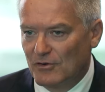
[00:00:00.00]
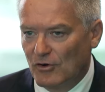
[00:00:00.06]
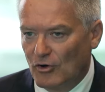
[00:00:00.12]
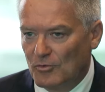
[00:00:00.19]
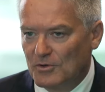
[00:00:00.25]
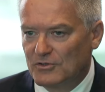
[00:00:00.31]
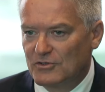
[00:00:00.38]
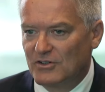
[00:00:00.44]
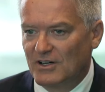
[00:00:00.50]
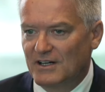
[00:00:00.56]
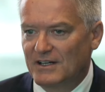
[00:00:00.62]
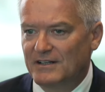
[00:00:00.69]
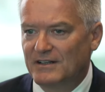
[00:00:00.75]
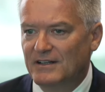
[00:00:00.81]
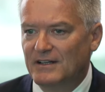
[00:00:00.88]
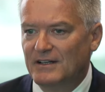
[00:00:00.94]
global
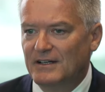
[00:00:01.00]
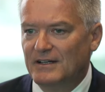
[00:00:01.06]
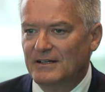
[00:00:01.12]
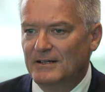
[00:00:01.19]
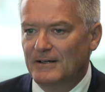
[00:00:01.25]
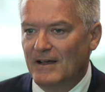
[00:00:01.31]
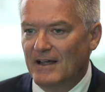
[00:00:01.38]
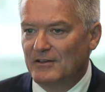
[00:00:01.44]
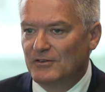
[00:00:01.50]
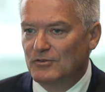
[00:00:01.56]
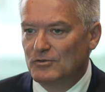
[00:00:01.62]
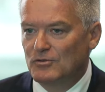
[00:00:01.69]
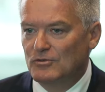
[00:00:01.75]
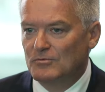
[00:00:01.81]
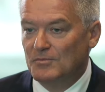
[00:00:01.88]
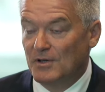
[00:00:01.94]
trade.
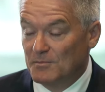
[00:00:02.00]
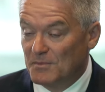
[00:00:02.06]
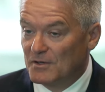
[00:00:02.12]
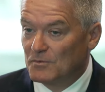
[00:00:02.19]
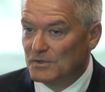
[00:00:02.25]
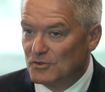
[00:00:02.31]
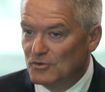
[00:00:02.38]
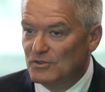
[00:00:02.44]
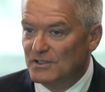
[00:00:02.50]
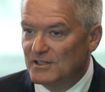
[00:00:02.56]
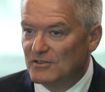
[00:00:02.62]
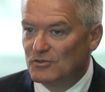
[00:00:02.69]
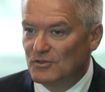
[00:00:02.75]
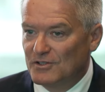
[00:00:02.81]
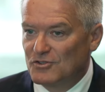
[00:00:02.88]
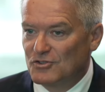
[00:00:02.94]
But we do
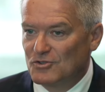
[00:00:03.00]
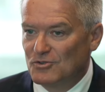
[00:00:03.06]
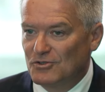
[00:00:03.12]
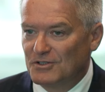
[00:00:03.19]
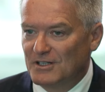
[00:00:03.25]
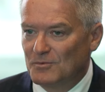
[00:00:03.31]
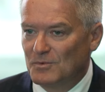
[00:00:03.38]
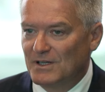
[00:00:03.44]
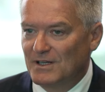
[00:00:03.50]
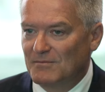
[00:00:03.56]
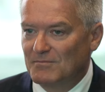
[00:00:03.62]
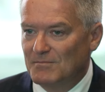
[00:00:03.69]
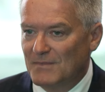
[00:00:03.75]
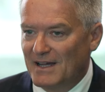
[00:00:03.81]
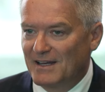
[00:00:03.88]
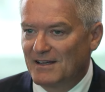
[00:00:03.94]
need to ensure that we
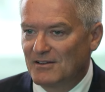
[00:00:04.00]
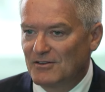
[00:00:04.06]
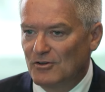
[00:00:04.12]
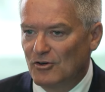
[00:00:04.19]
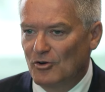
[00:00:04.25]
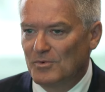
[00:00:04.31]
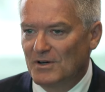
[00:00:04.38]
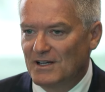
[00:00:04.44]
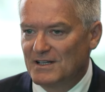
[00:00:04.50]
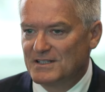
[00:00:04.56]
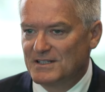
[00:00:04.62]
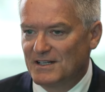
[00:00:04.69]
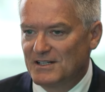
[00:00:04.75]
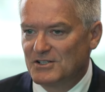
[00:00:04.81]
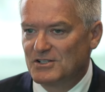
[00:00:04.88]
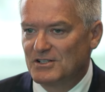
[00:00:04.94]
make
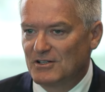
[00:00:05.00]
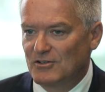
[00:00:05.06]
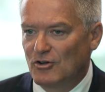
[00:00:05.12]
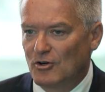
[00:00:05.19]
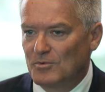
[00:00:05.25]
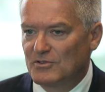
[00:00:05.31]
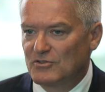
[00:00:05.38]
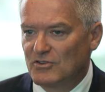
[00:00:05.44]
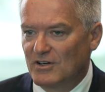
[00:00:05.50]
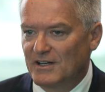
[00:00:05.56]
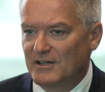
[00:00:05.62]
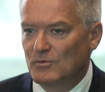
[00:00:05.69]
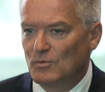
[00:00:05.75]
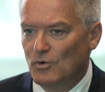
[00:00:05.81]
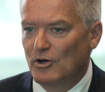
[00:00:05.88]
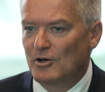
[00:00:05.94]
globalization and global
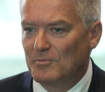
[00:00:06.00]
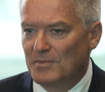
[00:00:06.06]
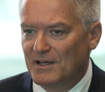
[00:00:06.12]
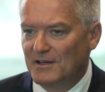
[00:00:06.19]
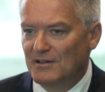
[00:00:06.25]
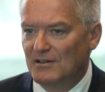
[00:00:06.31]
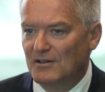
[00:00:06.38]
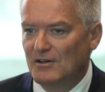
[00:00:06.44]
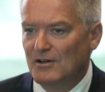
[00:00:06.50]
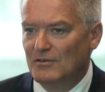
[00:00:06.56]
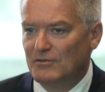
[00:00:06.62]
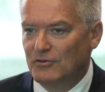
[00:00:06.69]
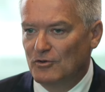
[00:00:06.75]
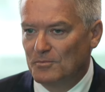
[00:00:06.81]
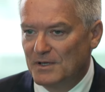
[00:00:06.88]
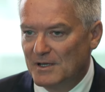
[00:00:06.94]
trade work better
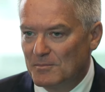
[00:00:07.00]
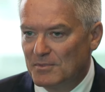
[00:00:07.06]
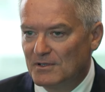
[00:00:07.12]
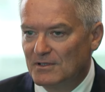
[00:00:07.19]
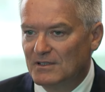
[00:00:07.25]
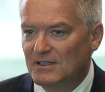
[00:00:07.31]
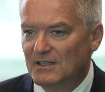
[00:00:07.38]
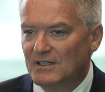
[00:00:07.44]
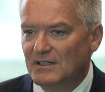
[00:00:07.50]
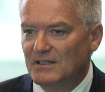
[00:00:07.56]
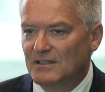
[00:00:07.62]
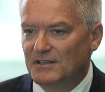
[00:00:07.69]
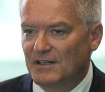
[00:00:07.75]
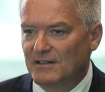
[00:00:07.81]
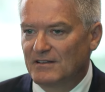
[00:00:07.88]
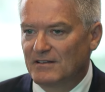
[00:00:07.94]
for people,
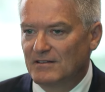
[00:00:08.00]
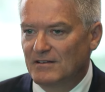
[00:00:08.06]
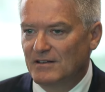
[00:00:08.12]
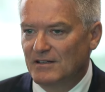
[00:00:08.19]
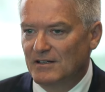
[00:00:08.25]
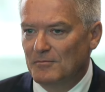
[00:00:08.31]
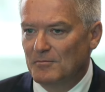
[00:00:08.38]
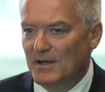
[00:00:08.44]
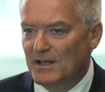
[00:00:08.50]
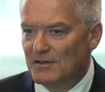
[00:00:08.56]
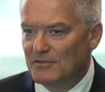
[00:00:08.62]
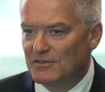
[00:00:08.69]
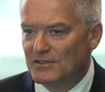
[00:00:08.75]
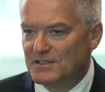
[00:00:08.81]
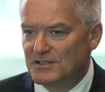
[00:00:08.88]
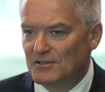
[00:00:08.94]
that the
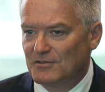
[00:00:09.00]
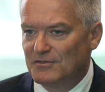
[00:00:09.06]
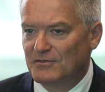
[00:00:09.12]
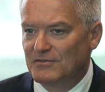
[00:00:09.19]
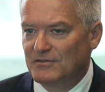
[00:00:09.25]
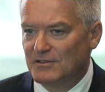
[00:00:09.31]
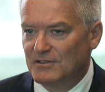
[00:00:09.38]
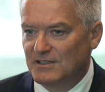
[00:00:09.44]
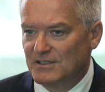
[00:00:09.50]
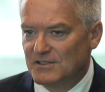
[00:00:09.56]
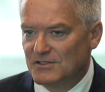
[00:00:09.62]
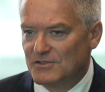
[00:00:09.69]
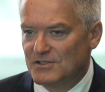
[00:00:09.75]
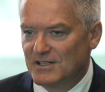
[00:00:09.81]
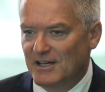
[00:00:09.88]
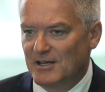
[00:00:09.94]
benefits of the
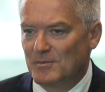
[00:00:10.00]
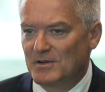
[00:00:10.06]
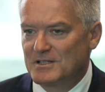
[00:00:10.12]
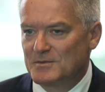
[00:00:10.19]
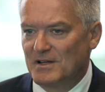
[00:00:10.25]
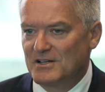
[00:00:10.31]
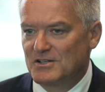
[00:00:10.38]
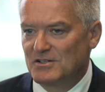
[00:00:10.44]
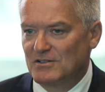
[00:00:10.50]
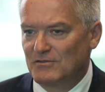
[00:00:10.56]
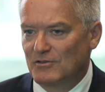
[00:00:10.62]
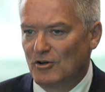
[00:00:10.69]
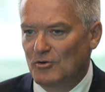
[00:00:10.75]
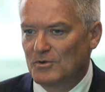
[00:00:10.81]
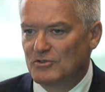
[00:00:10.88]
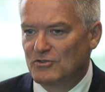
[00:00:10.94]
sustainable expansion of
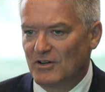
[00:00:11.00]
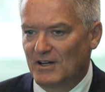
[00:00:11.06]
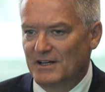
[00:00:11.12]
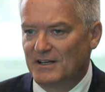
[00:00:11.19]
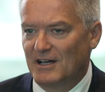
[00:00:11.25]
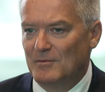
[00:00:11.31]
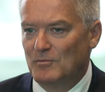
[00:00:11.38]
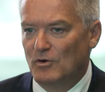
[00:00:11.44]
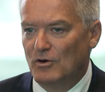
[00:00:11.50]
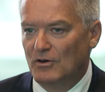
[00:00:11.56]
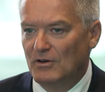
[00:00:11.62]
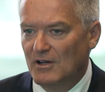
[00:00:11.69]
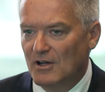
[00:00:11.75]
global trade are more